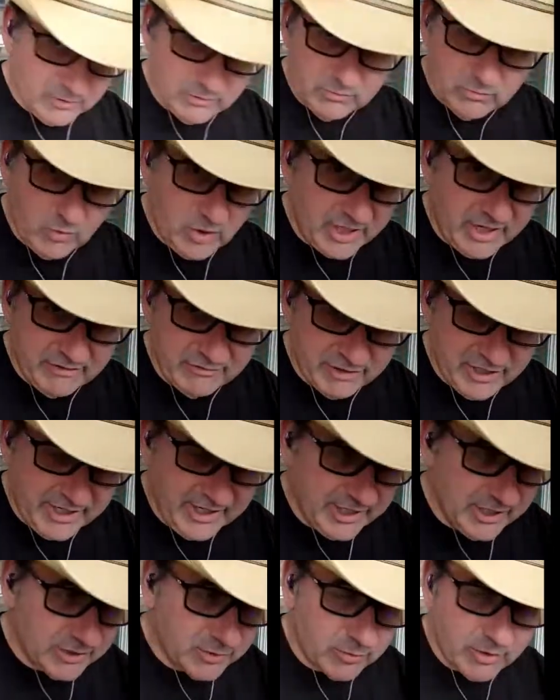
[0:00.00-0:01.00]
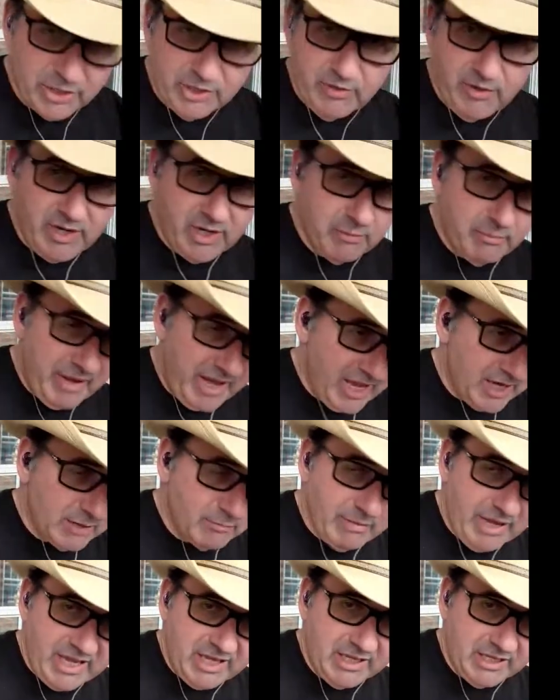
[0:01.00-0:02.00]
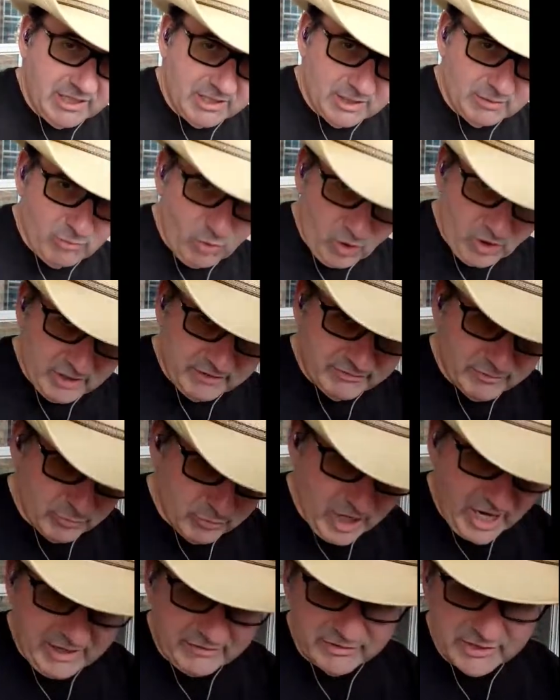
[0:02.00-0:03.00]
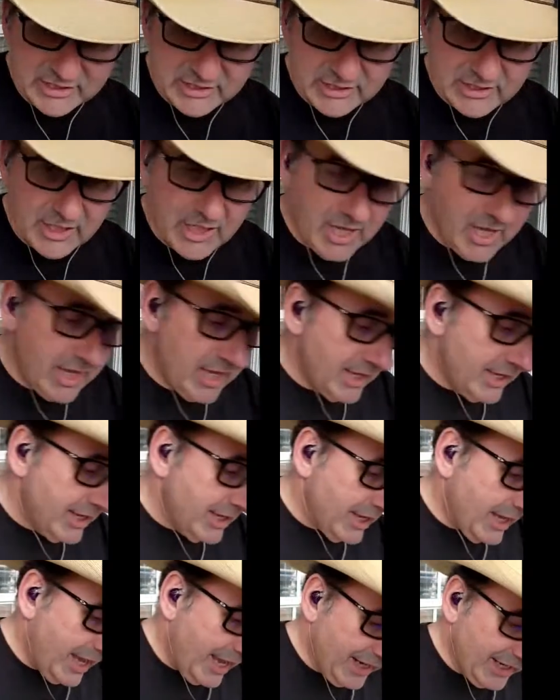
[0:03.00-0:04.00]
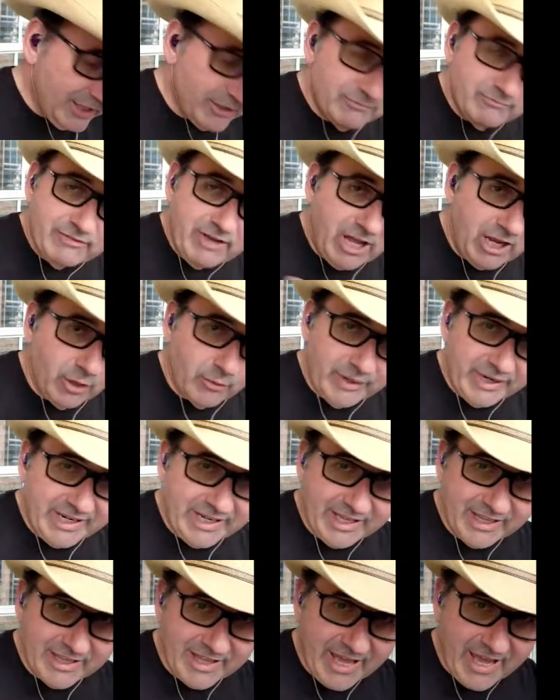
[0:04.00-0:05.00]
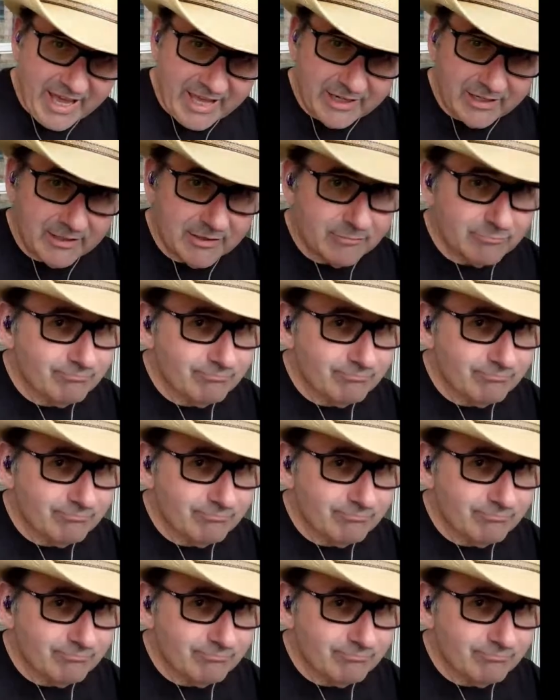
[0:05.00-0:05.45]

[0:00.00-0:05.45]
or whatever it is, where you eat a pound of bacon in the morning for breakfast. I didn't follow any of that,